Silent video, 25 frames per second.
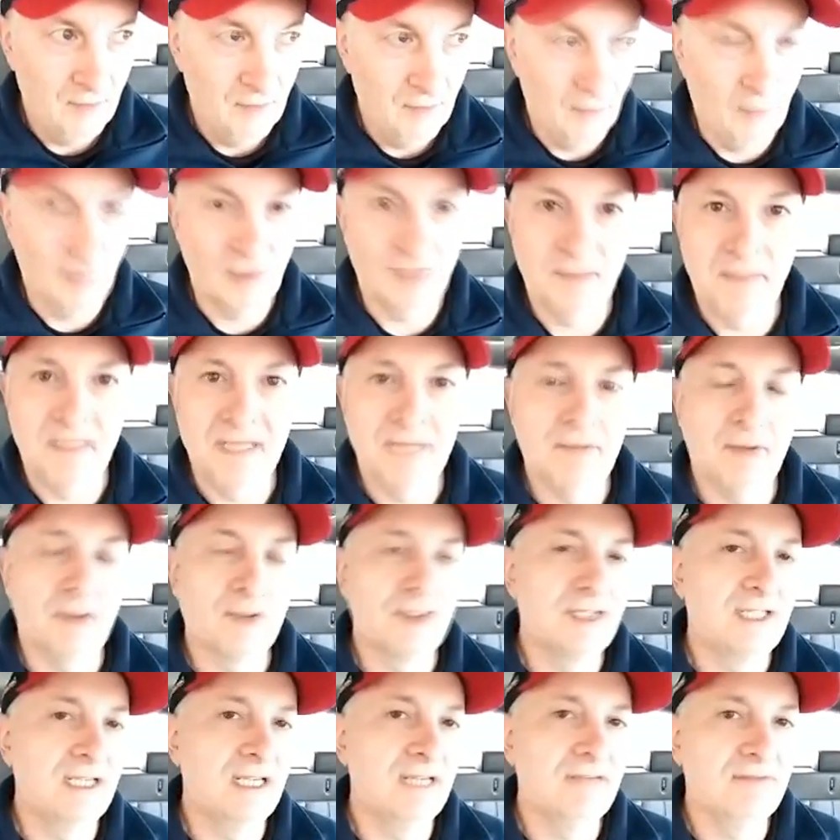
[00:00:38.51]
what's being
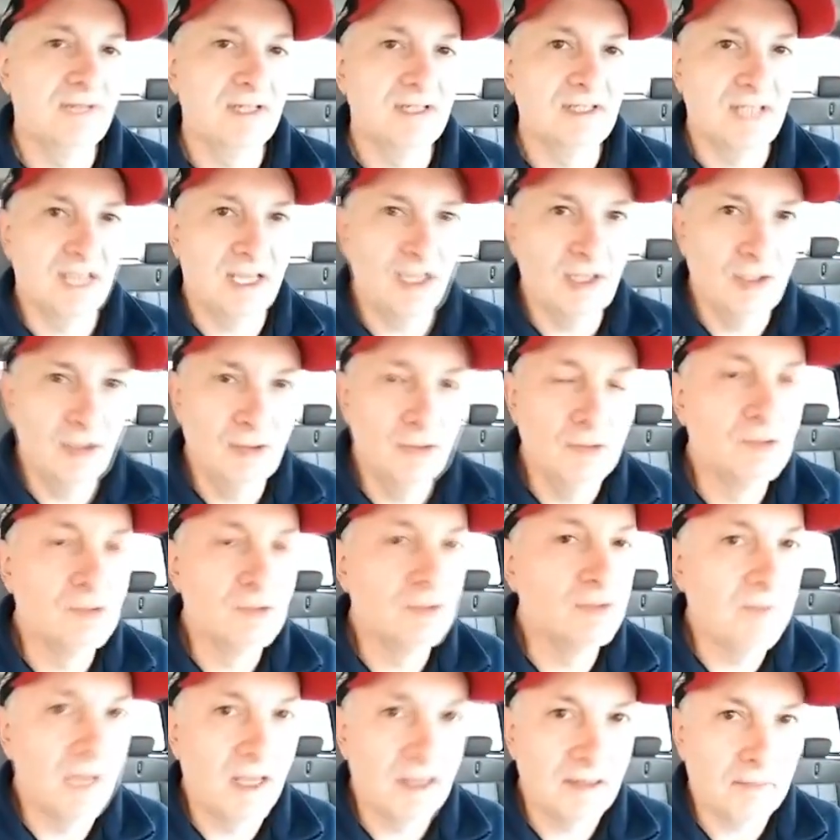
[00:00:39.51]
perceived as a
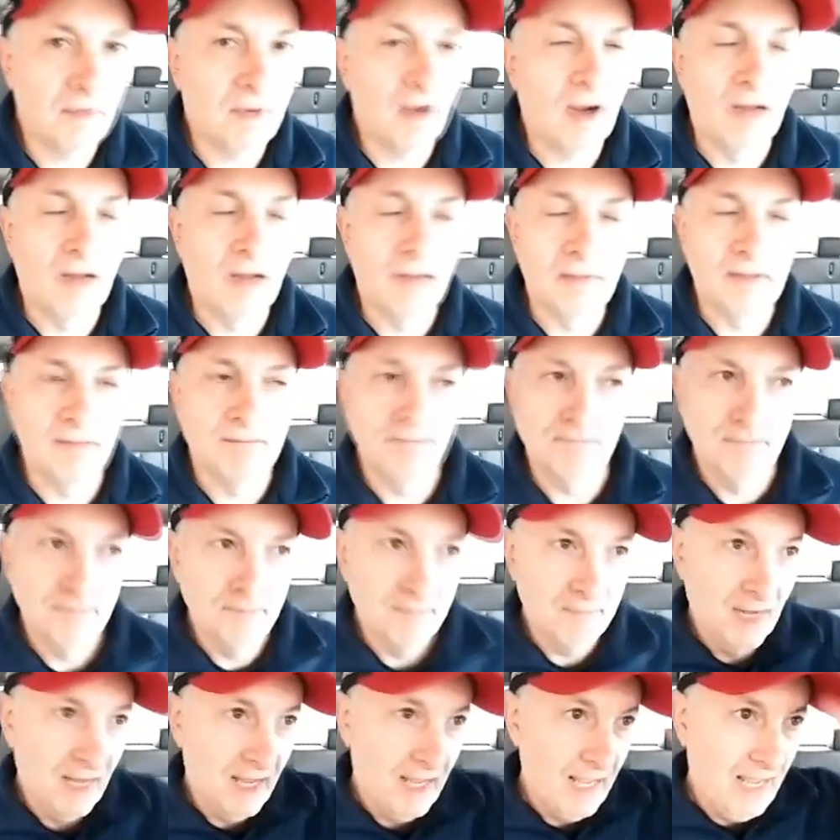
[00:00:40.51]
huge meth problem.
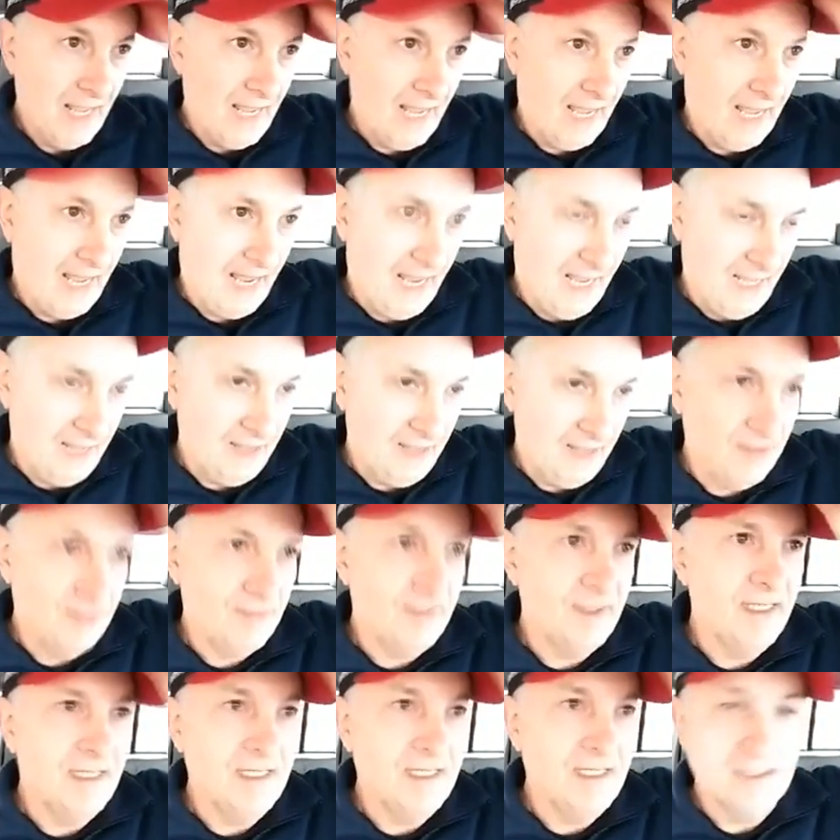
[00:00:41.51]

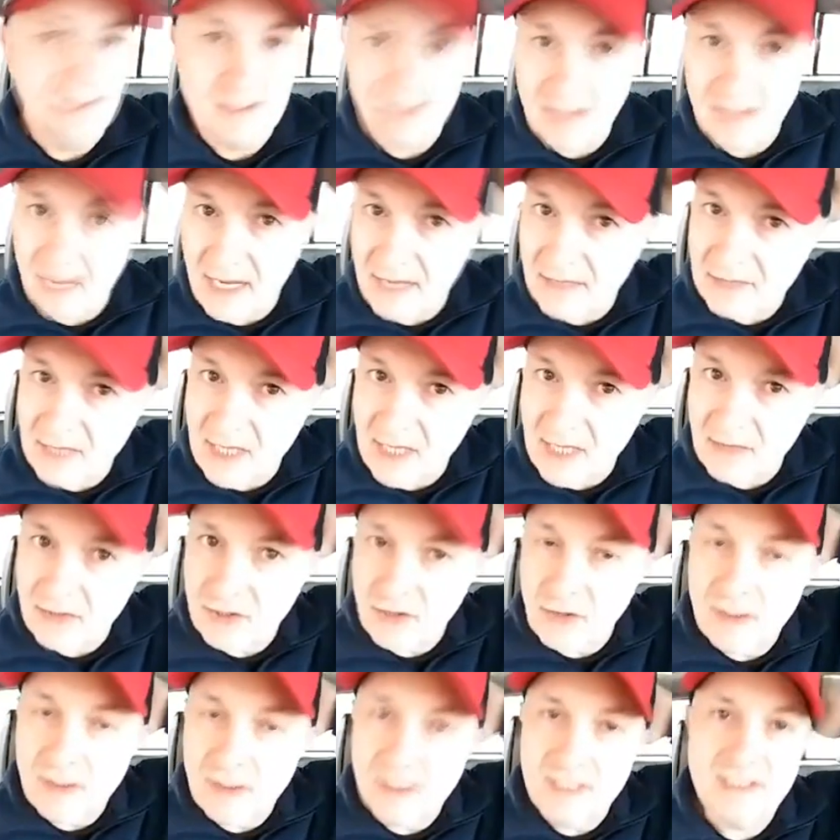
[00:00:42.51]
And the state of South
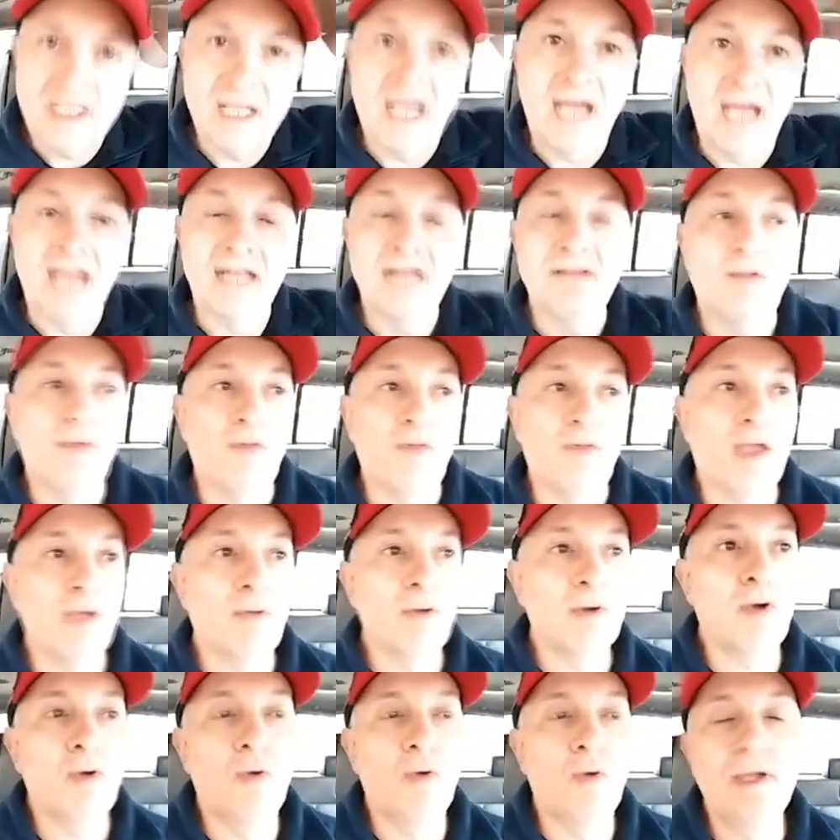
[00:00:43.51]
Dakota decided that
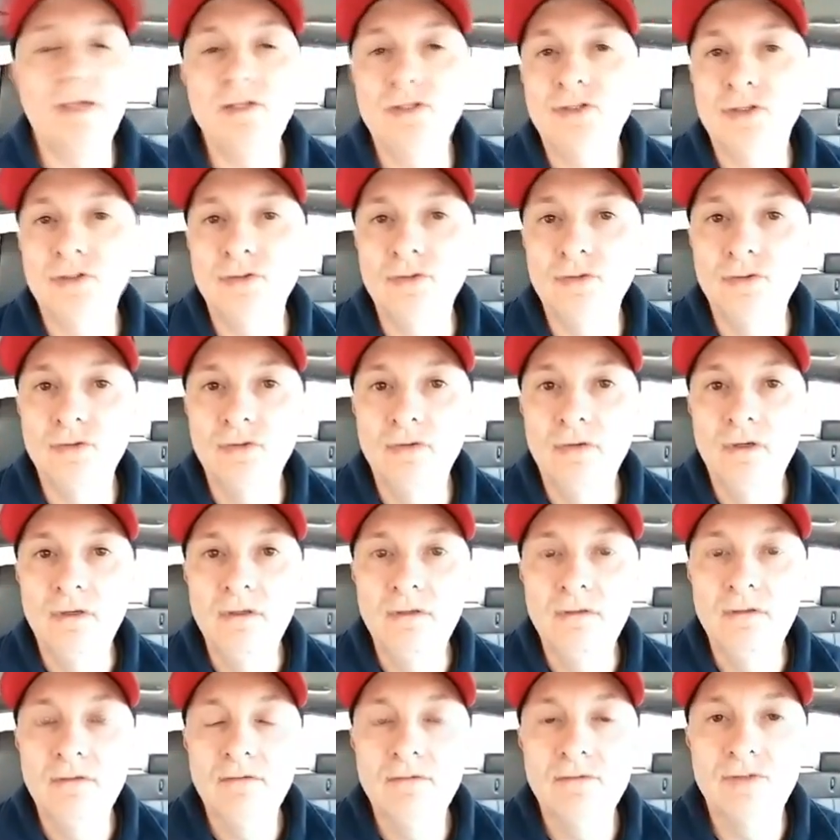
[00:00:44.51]
they were going to
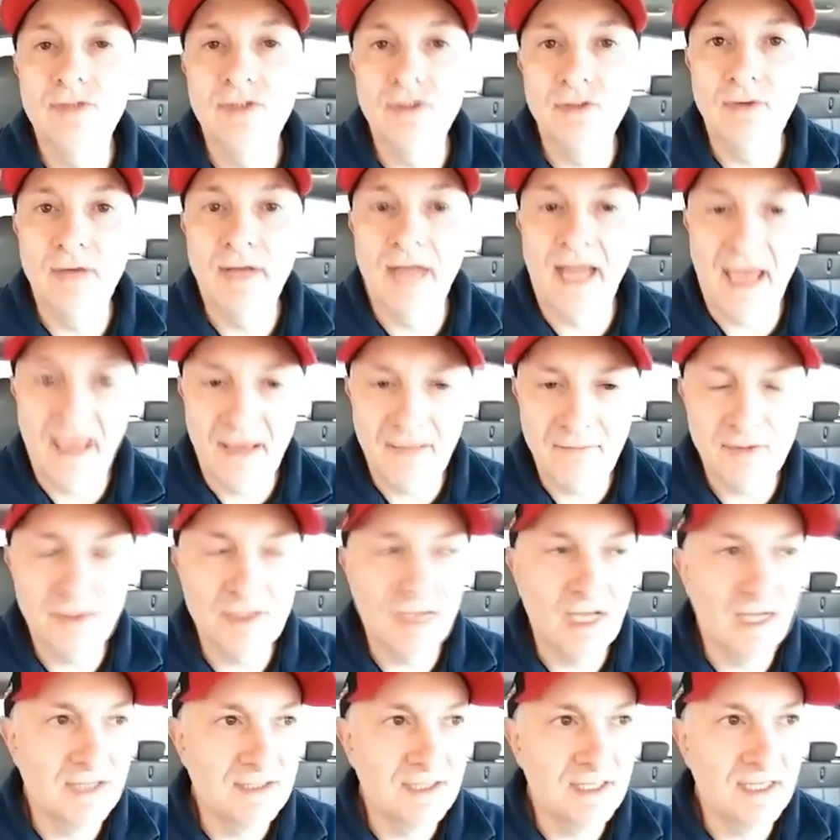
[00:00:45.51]
do an
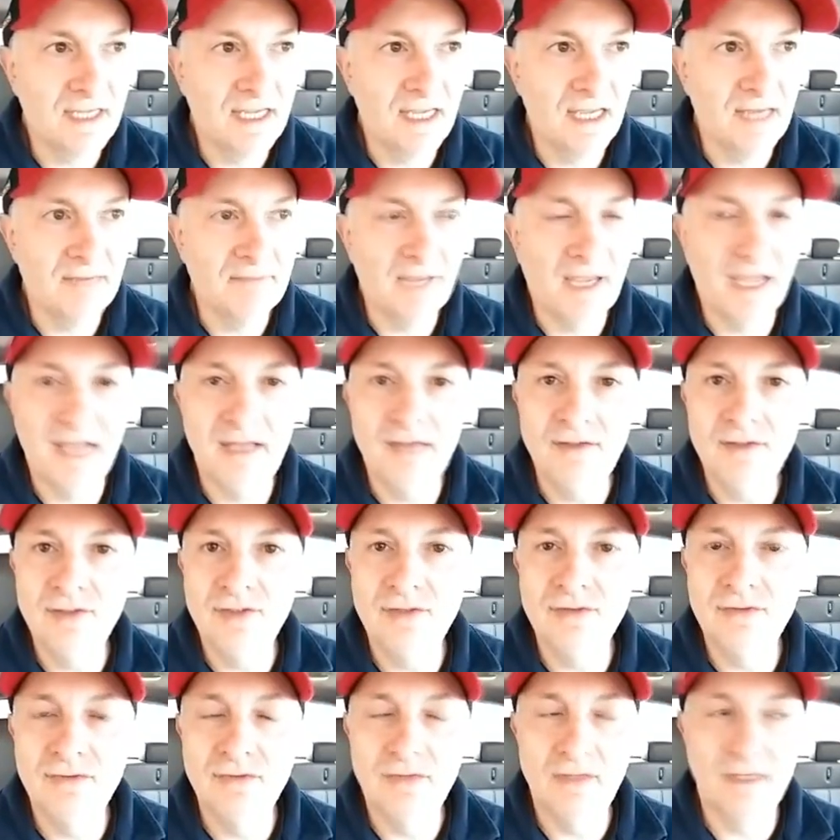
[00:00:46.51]
advertising campaign
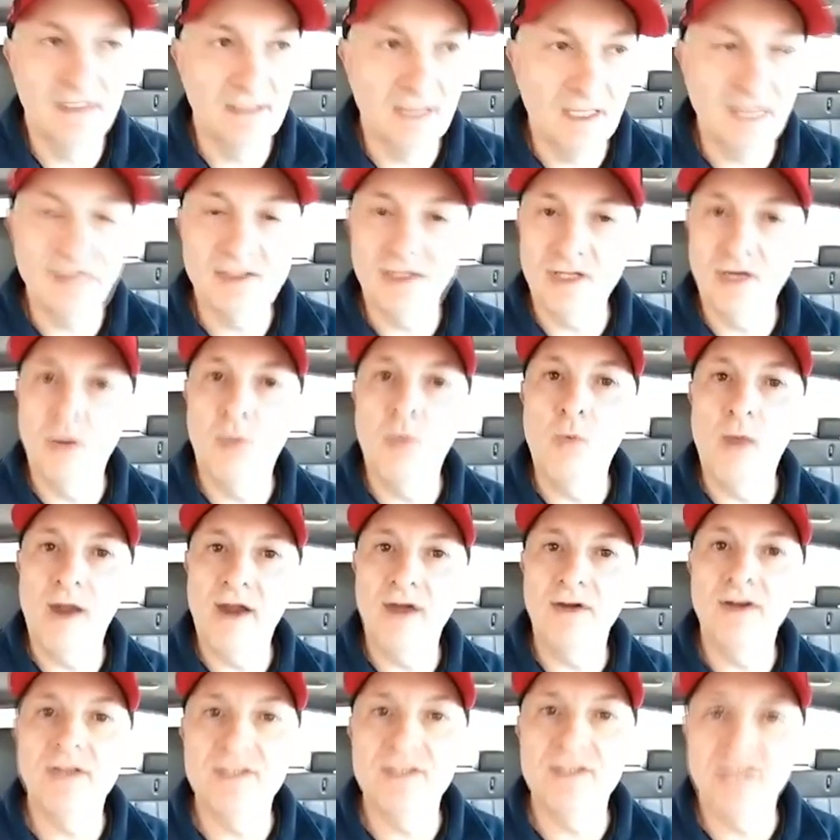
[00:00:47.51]
it's an
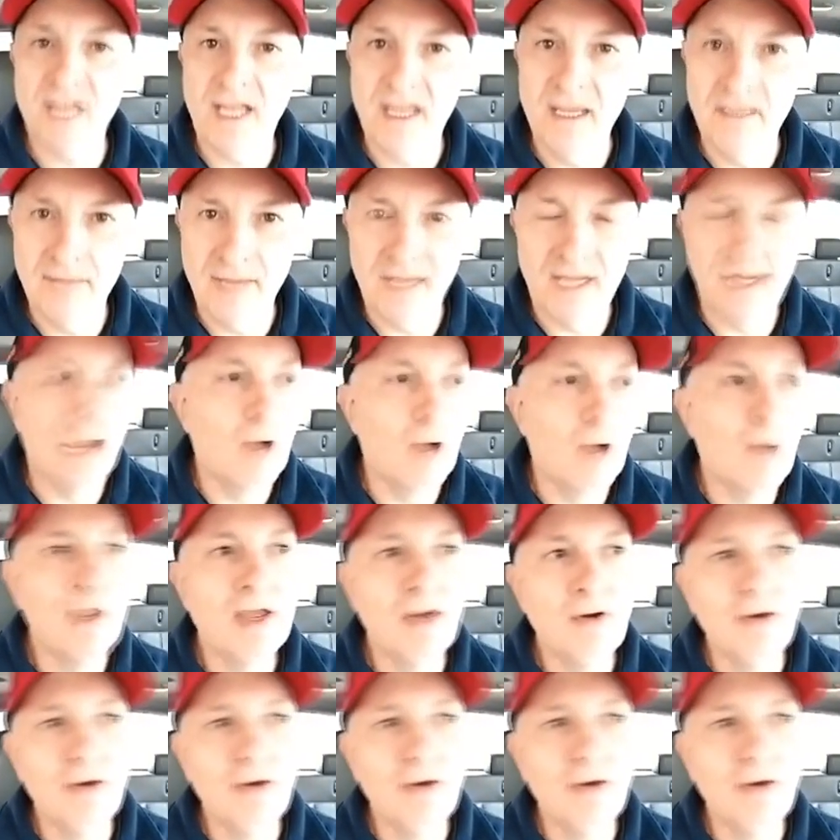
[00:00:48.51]
awareness campaign. Now,